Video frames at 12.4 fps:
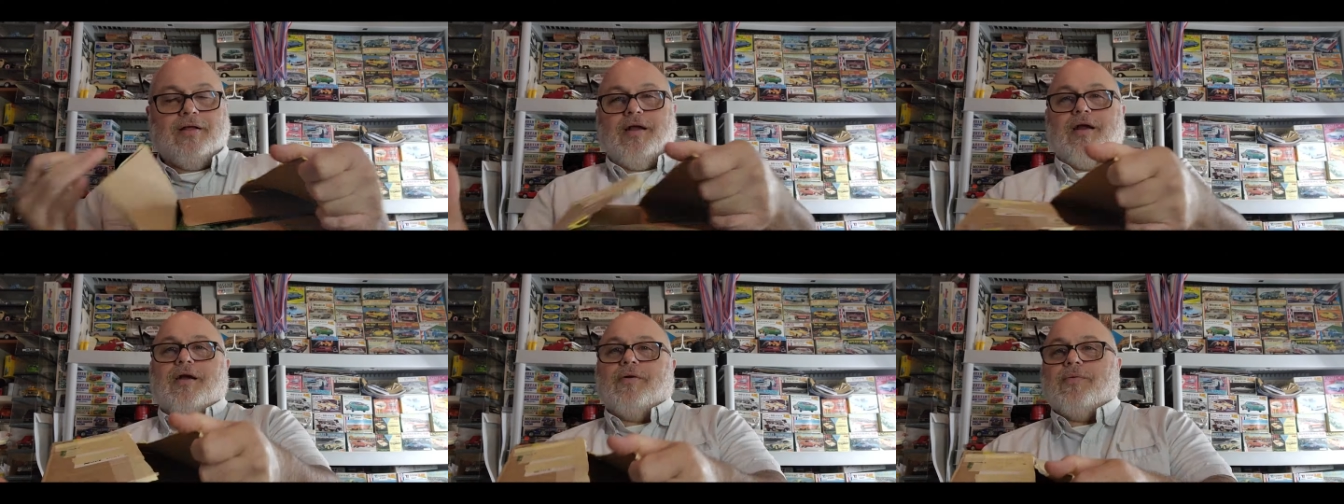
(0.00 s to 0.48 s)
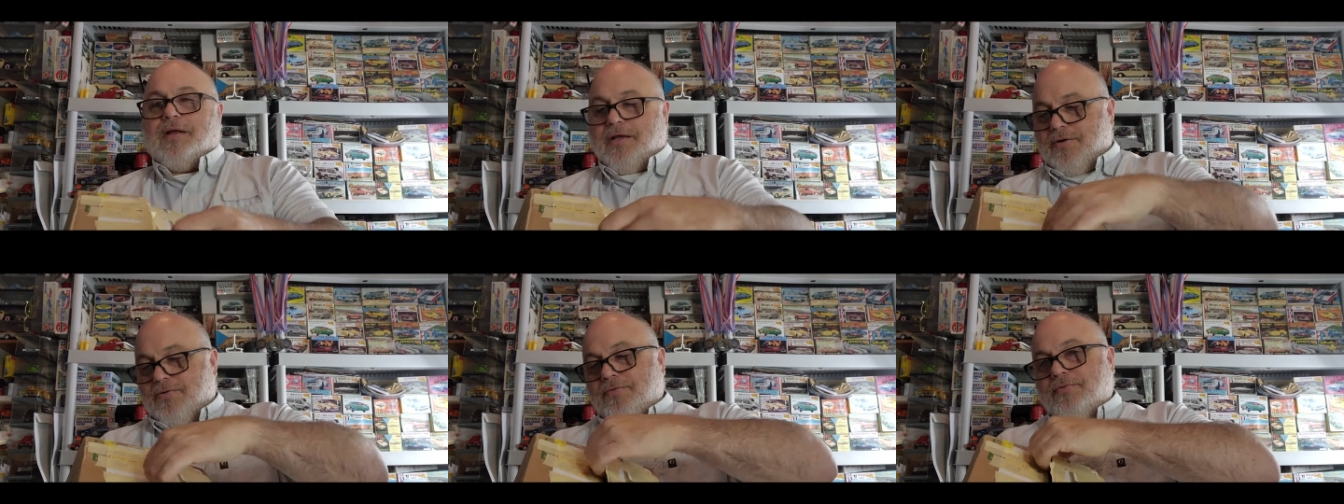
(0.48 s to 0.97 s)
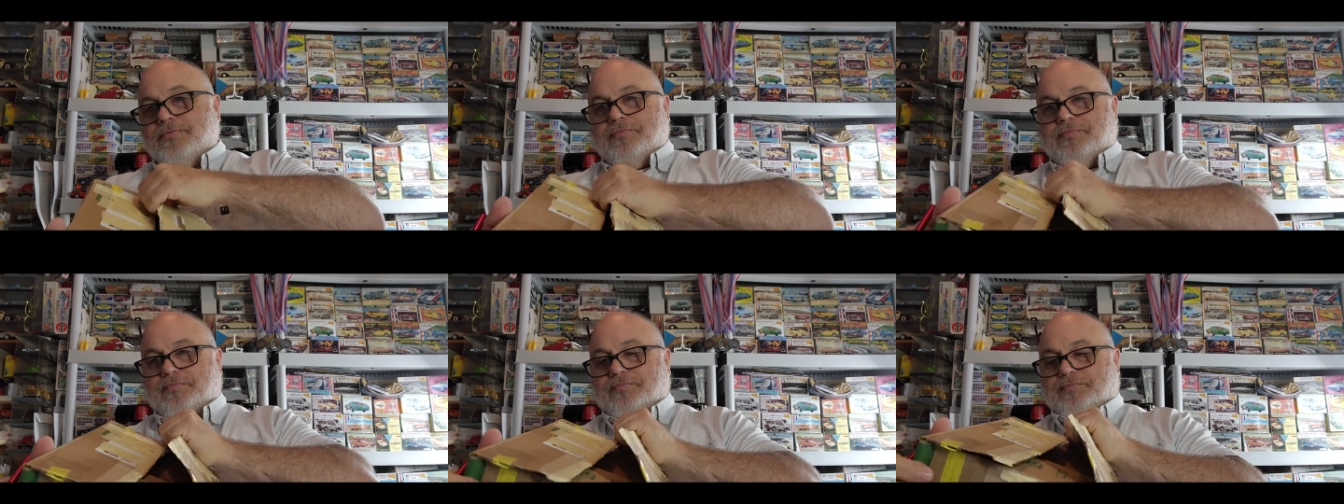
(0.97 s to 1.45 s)
There we go.
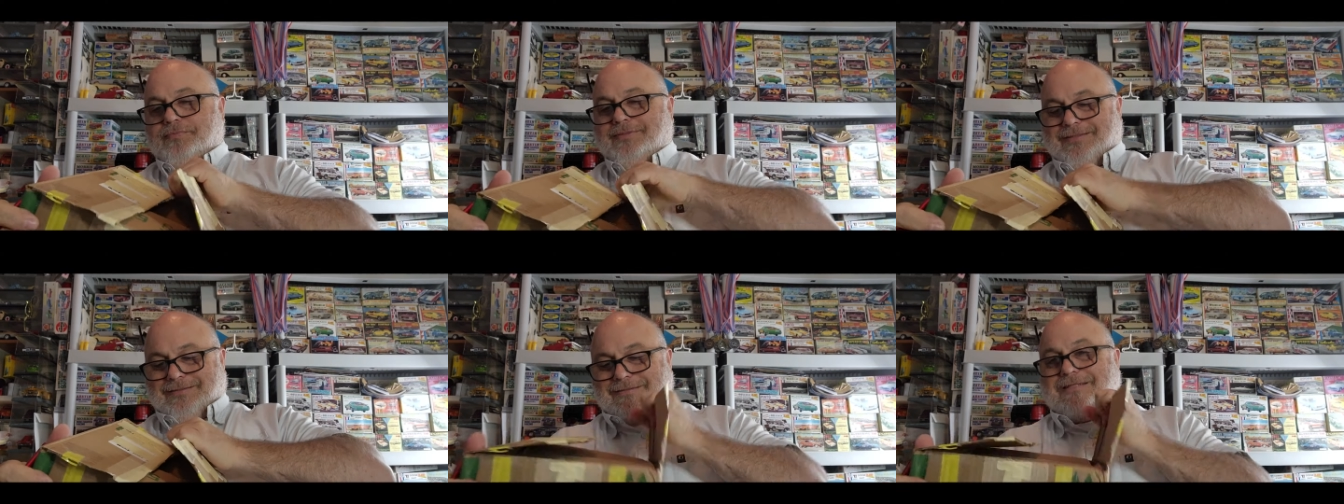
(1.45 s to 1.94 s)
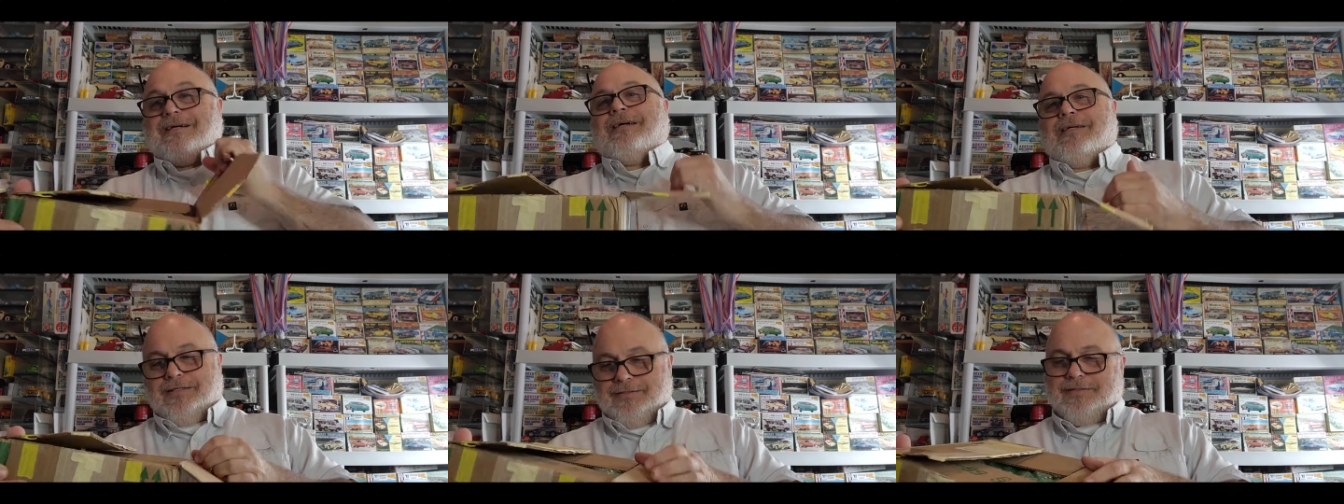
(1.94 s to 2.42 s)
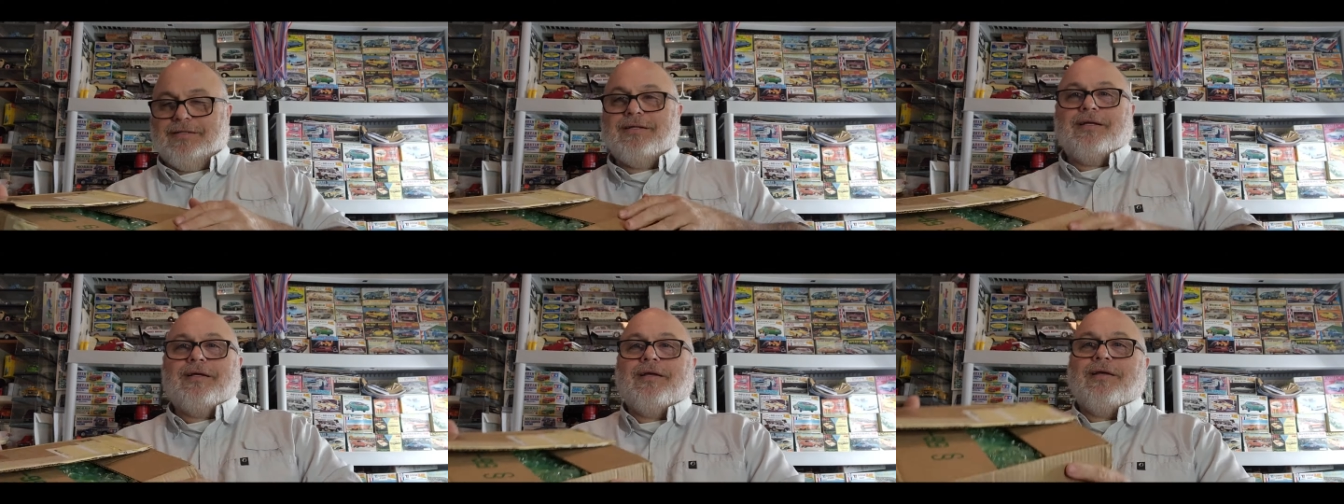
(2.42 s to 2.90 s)

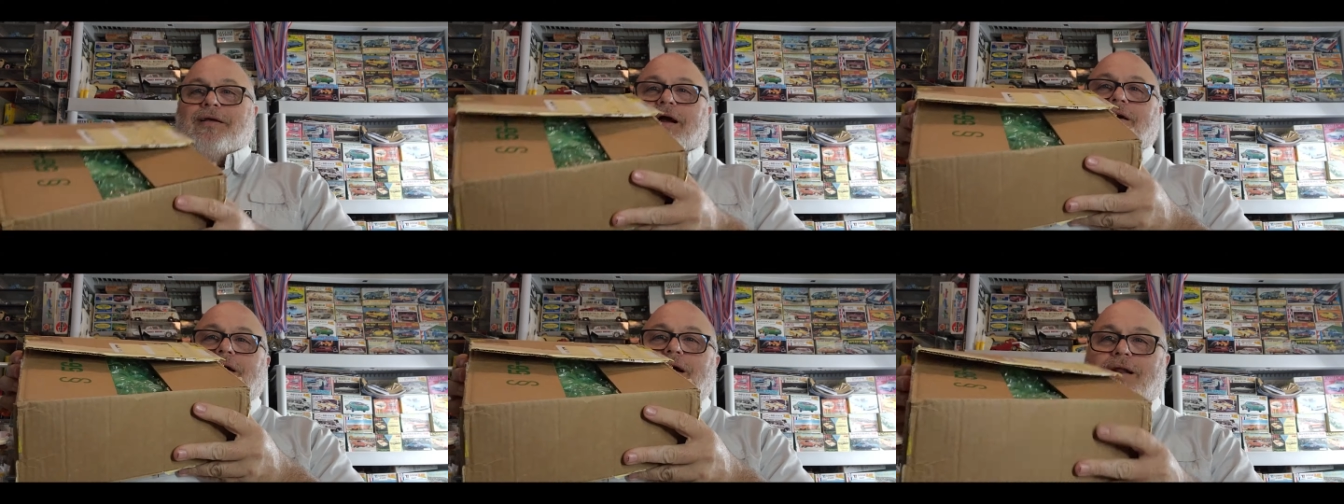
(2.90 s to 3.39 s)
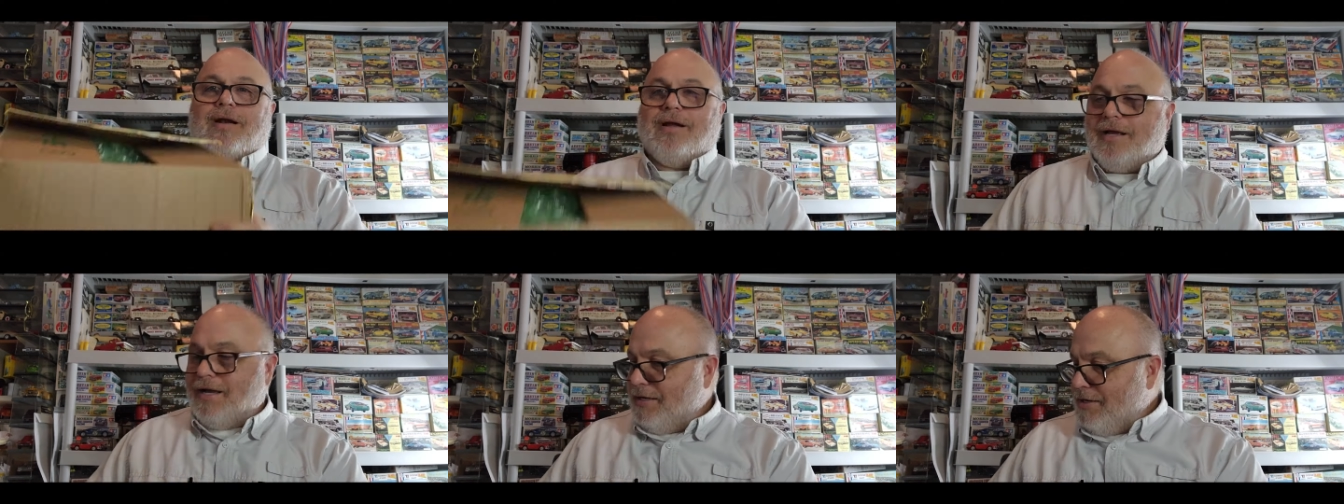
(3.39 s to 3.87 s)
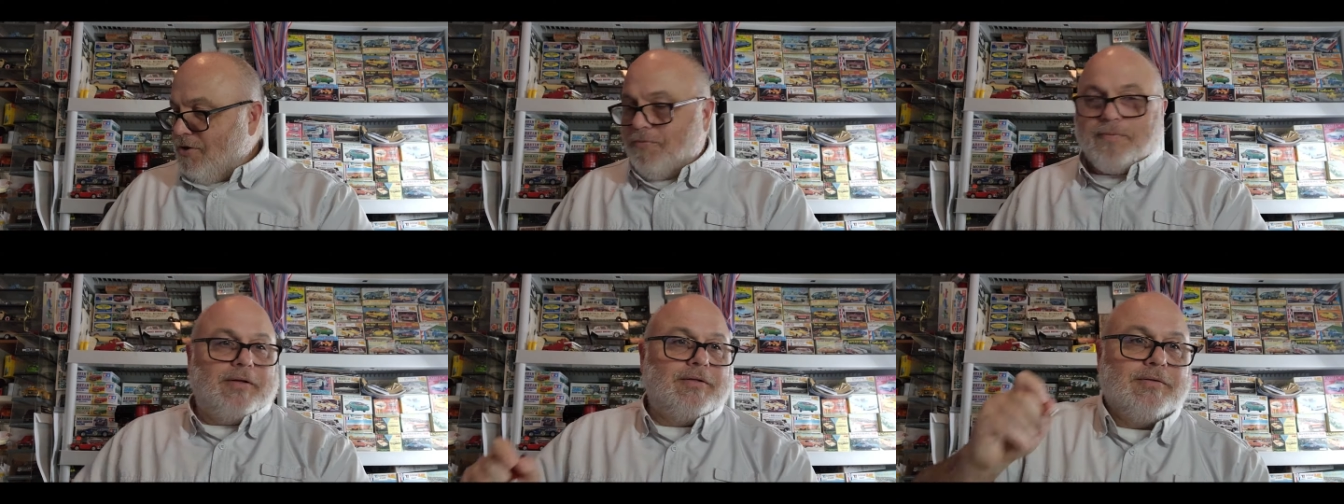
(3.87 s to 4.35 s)
All right, I got it open.